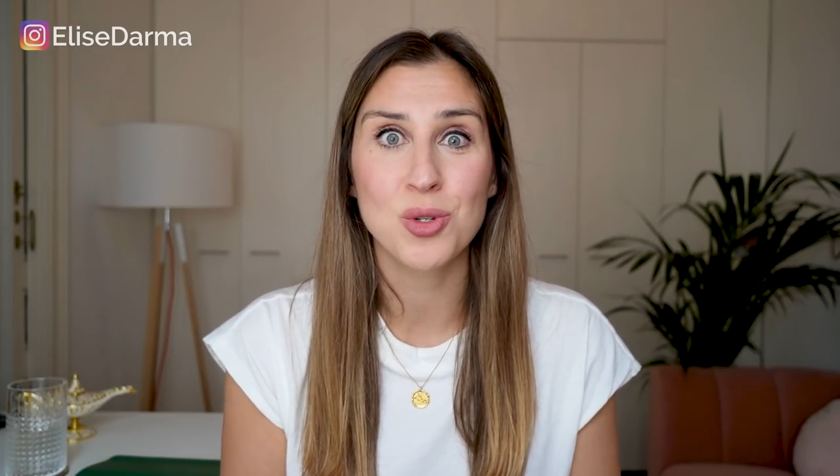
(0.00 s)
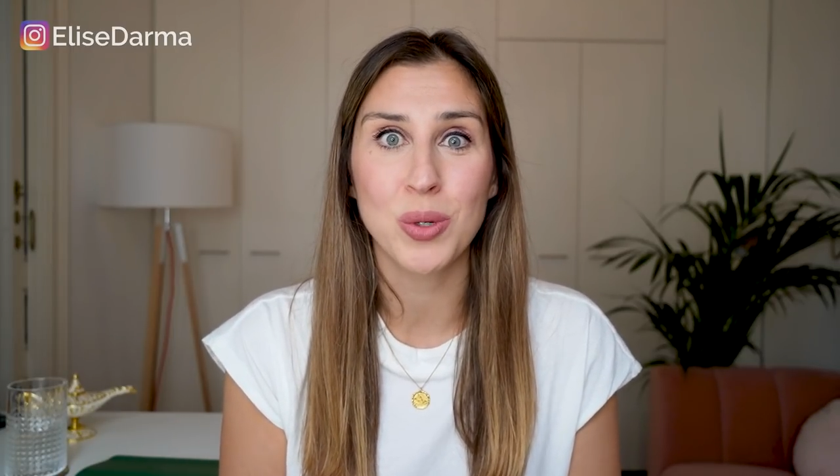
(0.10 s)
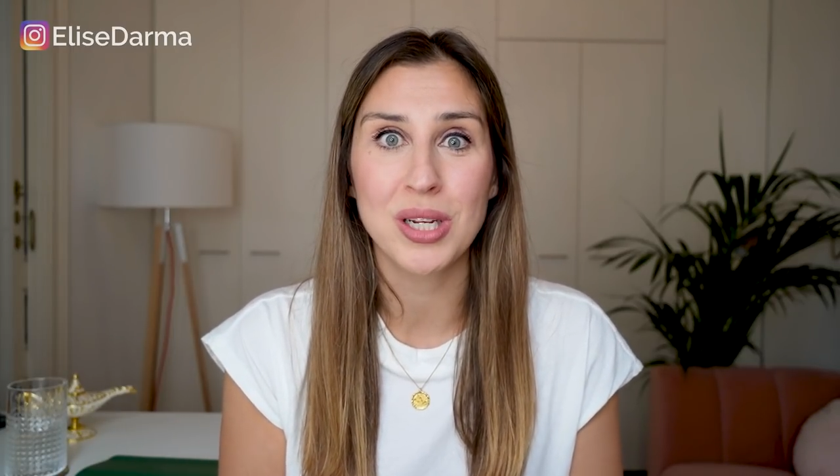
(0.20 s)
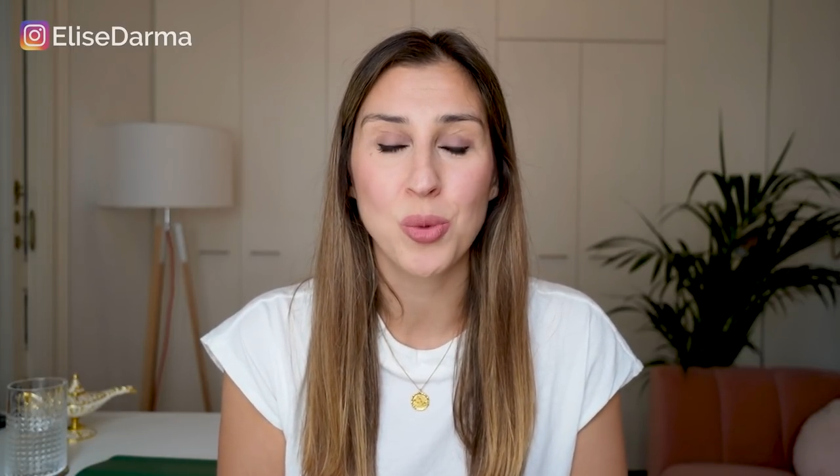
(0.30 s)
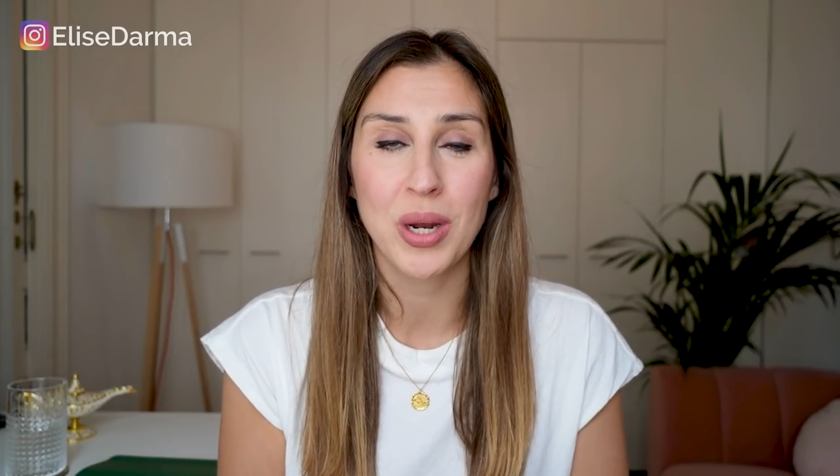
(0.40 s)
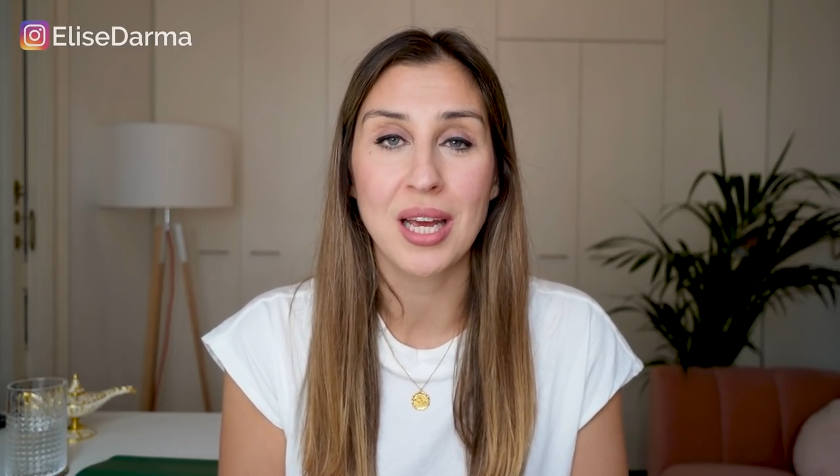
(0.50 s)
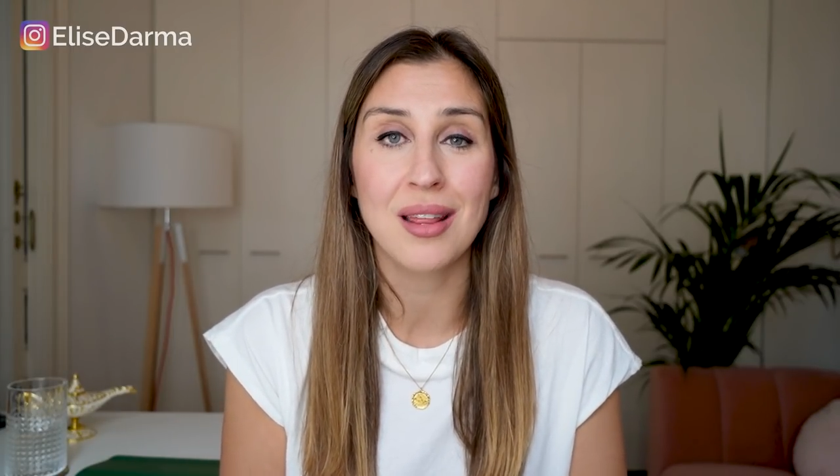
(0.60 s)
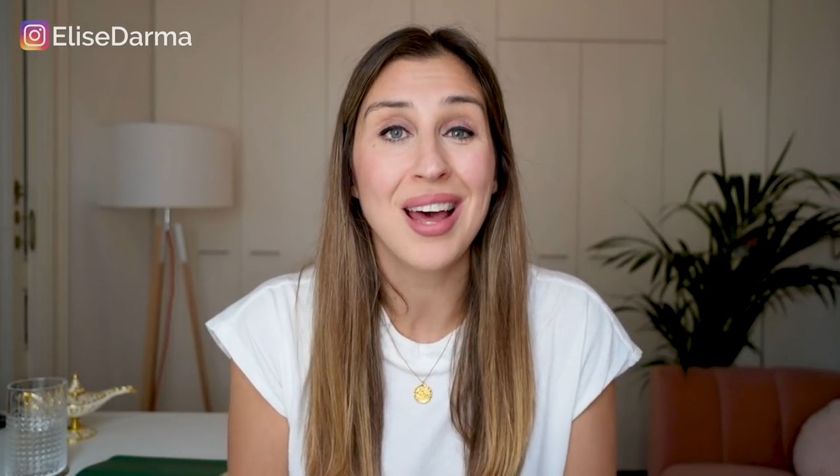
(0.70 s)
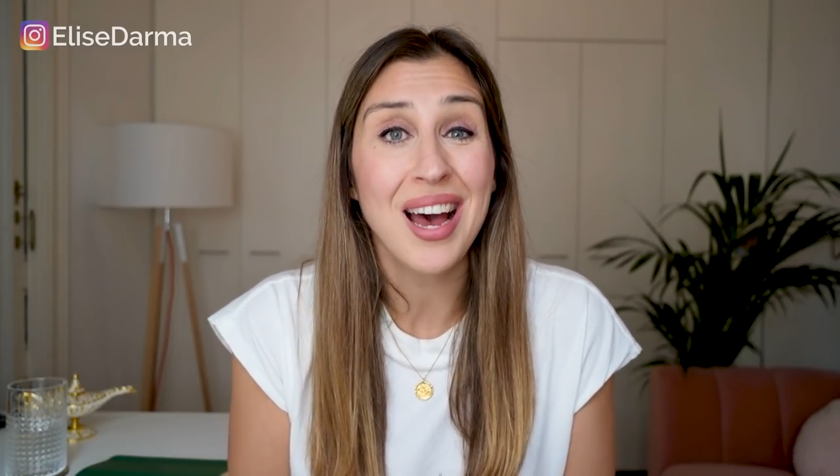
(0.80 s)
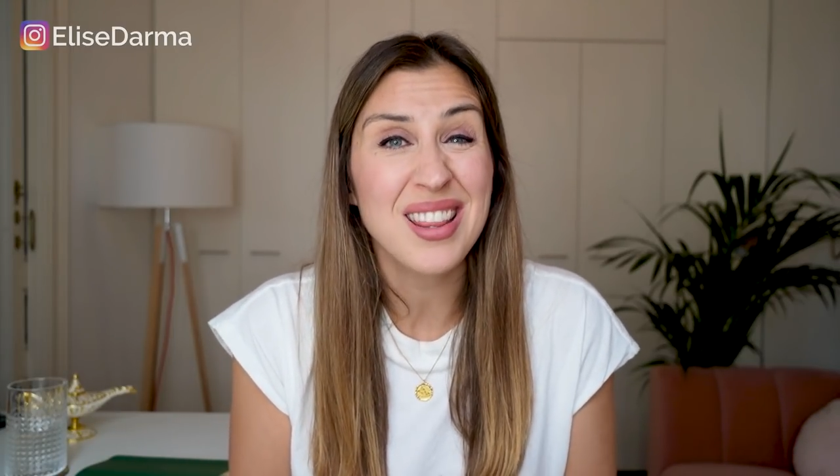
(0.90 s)
of
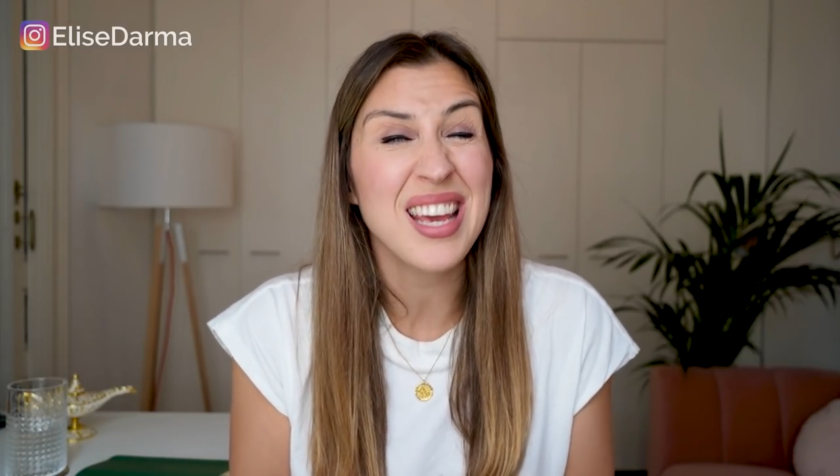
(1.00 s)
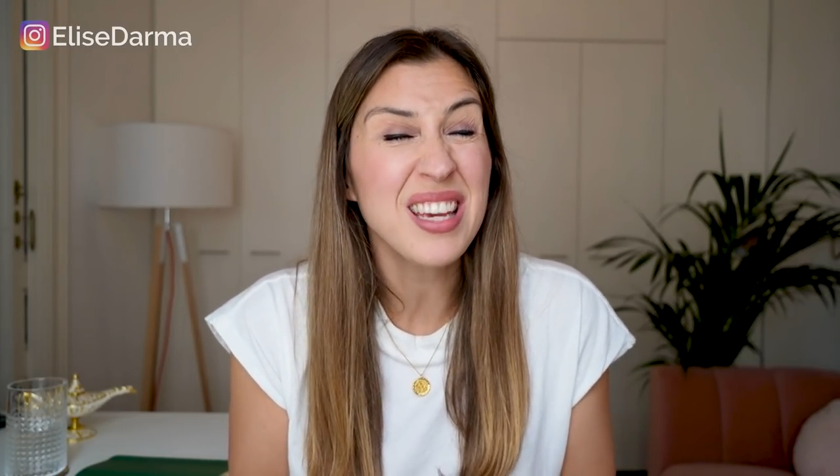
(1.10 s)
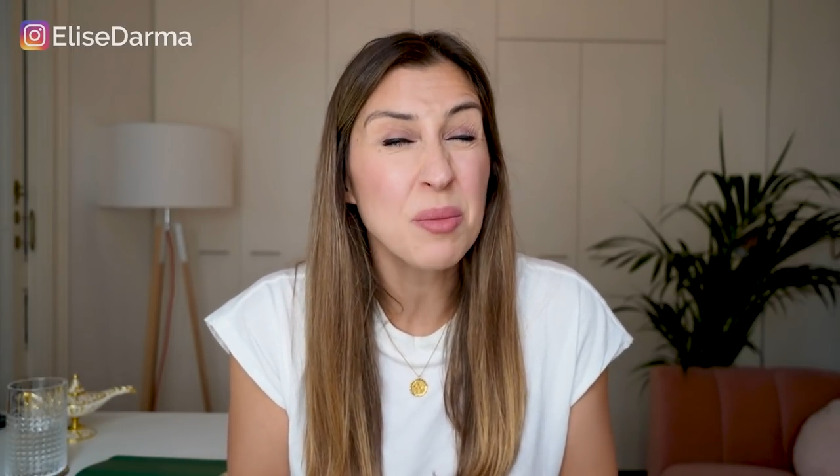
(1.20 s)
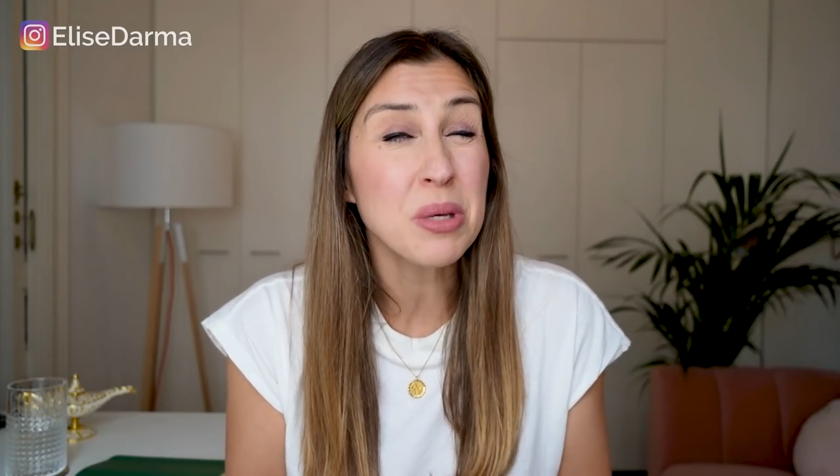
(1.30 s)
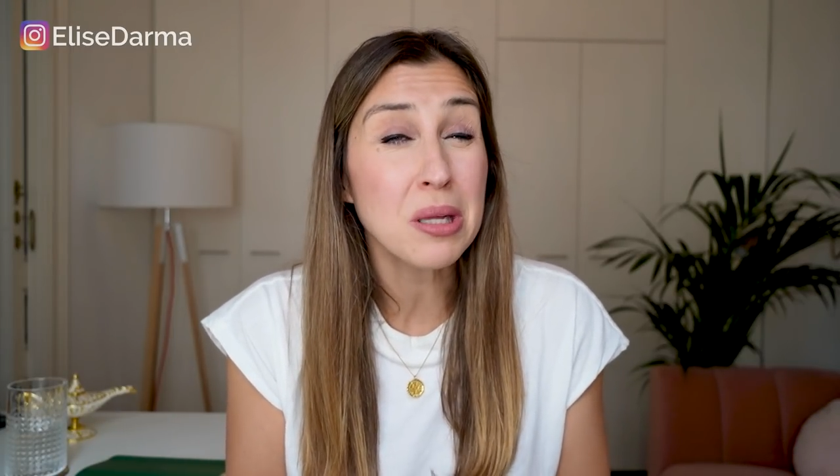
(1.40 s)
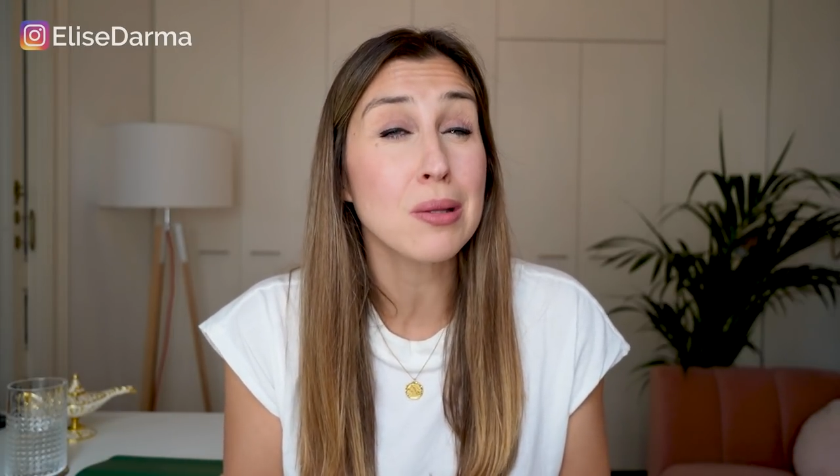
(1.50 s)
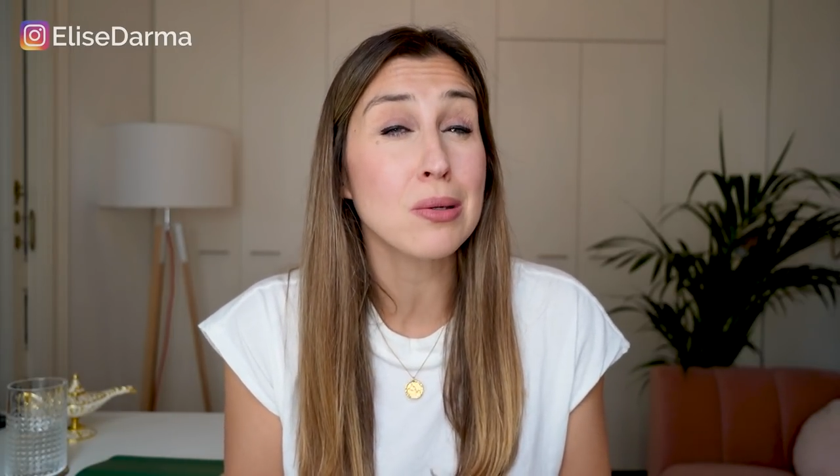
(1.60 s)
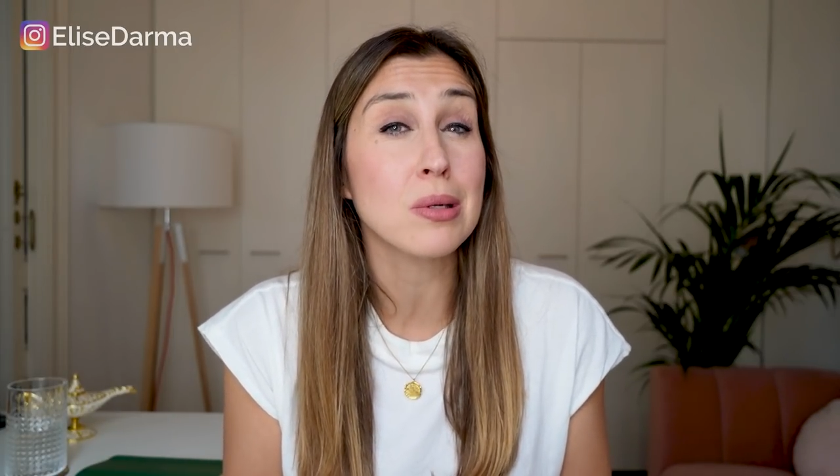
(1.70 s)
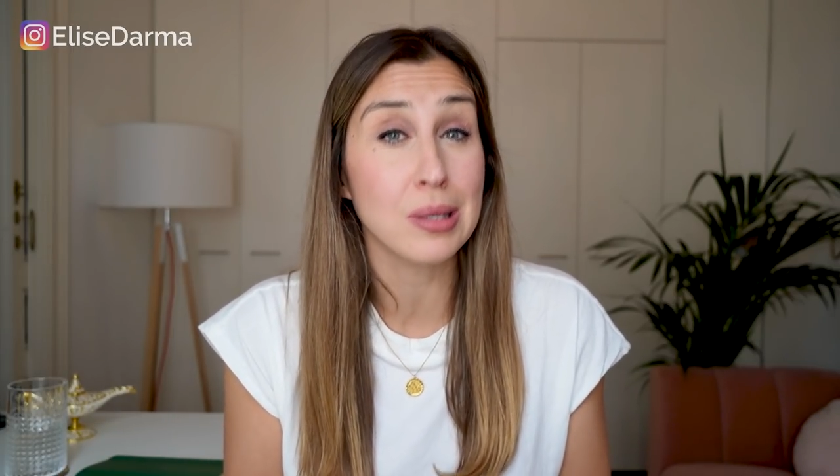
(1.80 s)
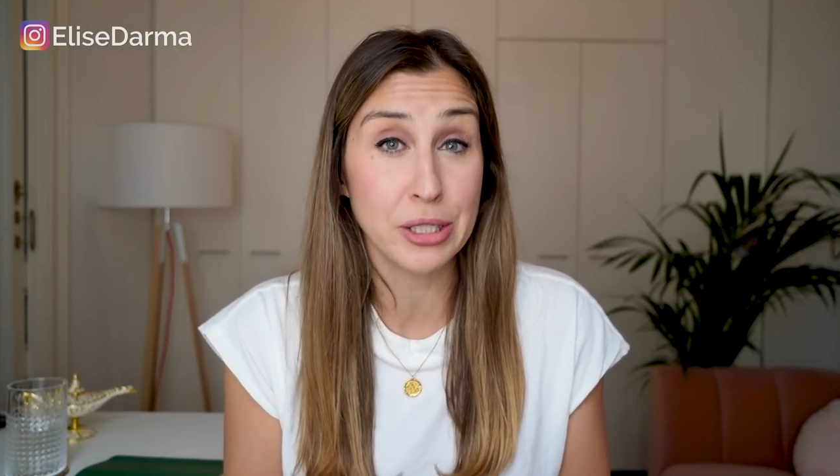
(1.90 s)
2020 that it can be a
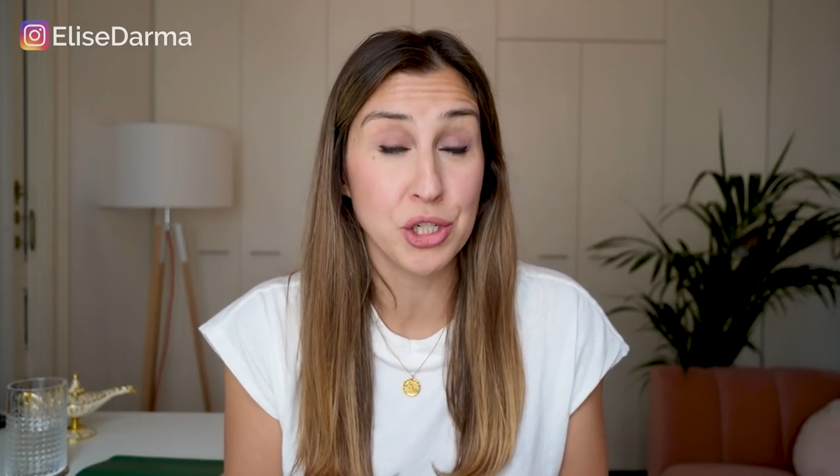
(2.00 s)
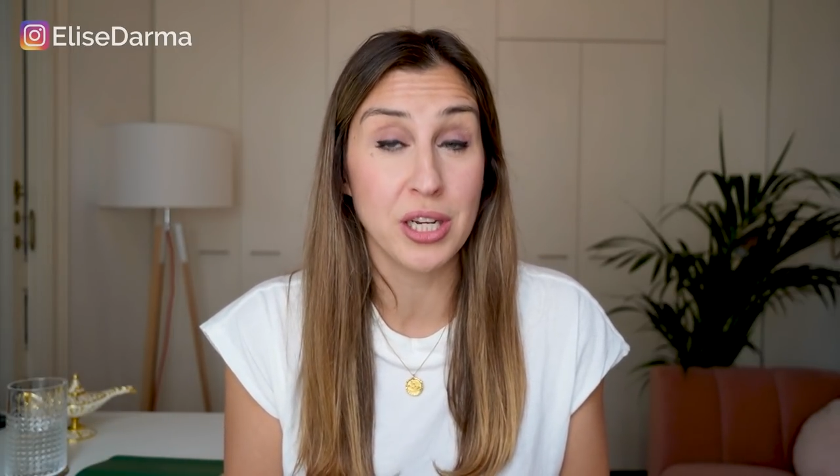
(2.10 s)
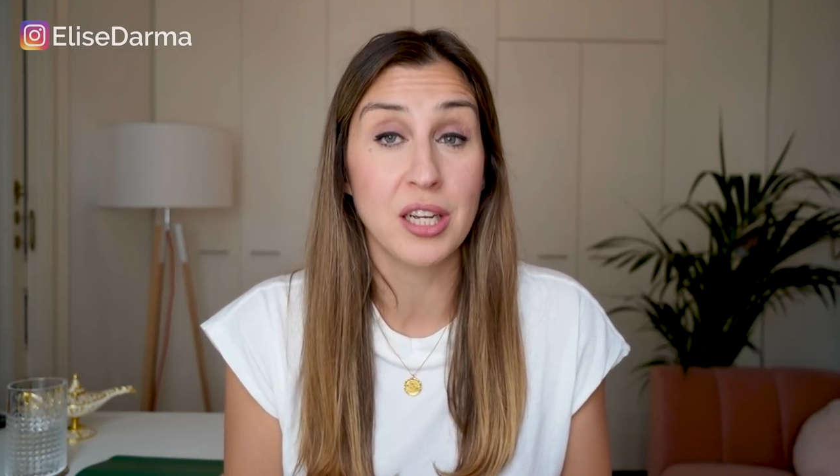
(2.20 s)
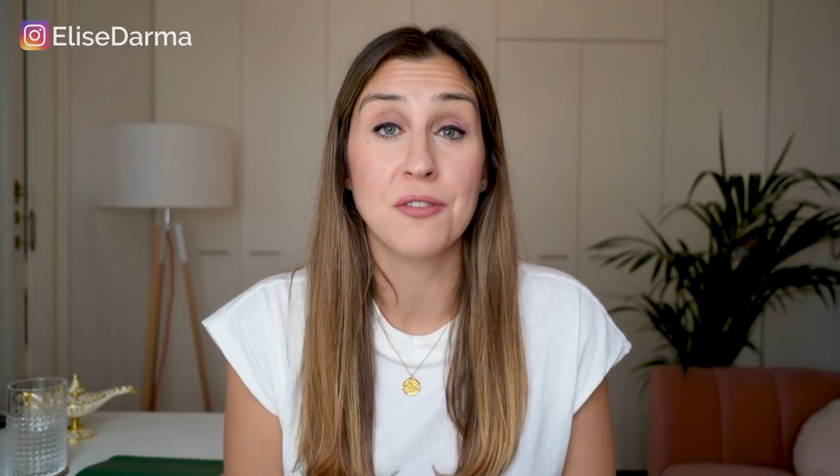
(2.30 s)
little glitchy.